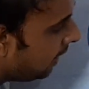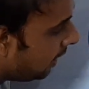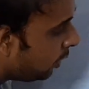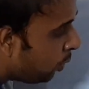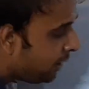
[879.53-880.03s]

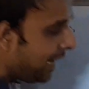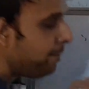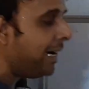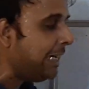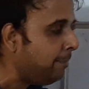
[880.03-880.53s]
Growth and
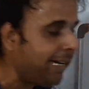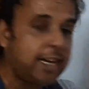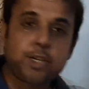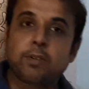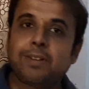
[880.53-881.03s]

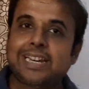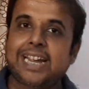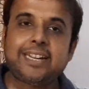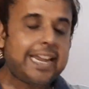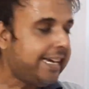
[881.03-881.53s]
multiplication will
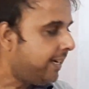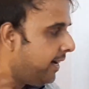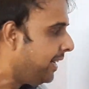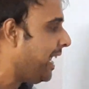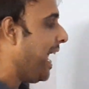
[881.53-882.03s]
get
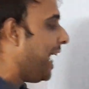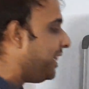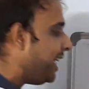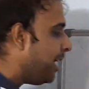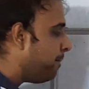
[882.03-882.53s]
hindered, and
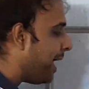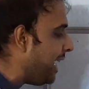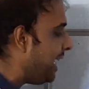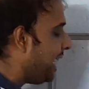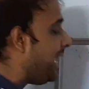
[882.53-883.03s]

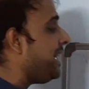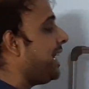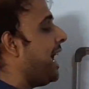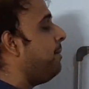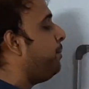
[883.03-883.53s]
thereby it
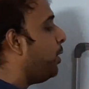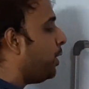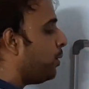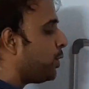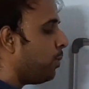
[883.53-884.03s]
can
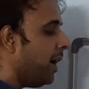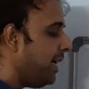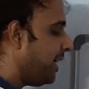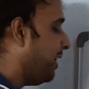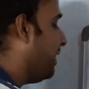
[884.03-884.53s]
produce what?
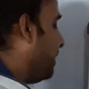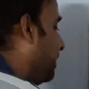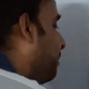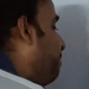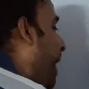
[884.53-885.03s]

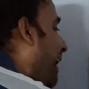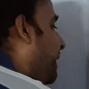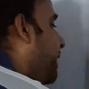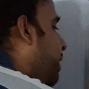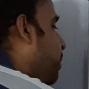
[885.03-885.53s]
The
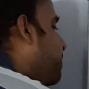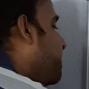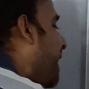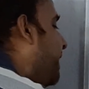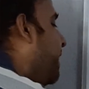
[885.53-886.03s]

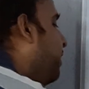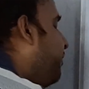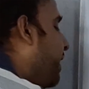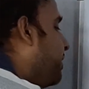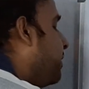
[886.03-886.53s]
bacteriostatic
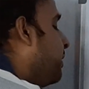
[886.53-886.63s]
effect.